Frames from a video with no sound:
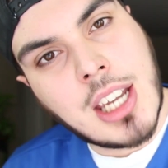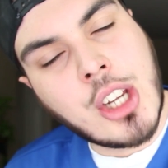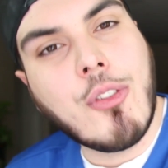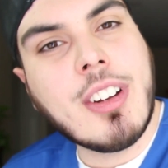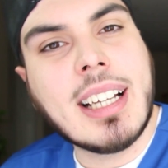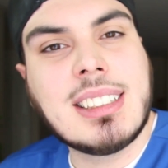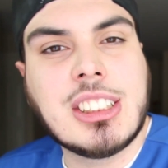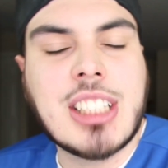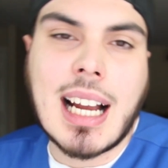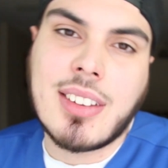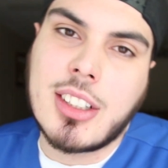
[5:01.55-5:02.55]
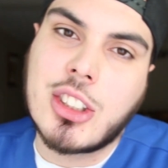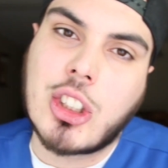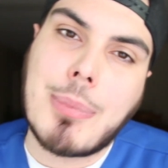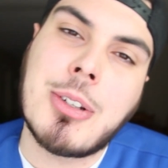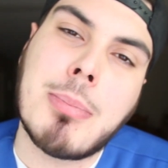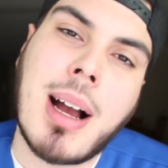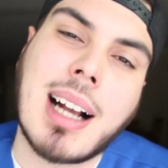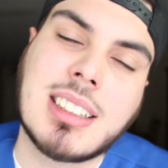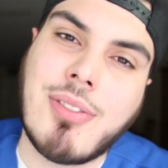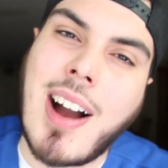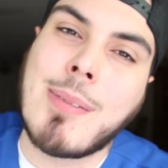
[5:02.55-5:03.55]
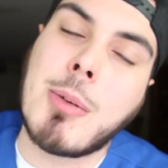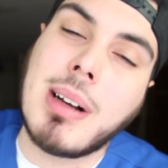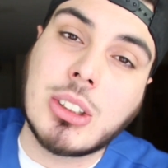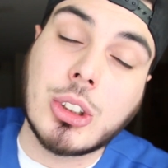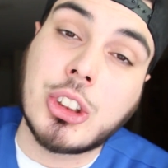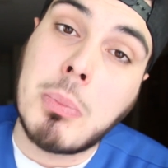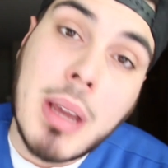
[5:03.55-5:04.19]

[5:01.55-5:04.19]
And don't forget to check out the description box to follow me on my social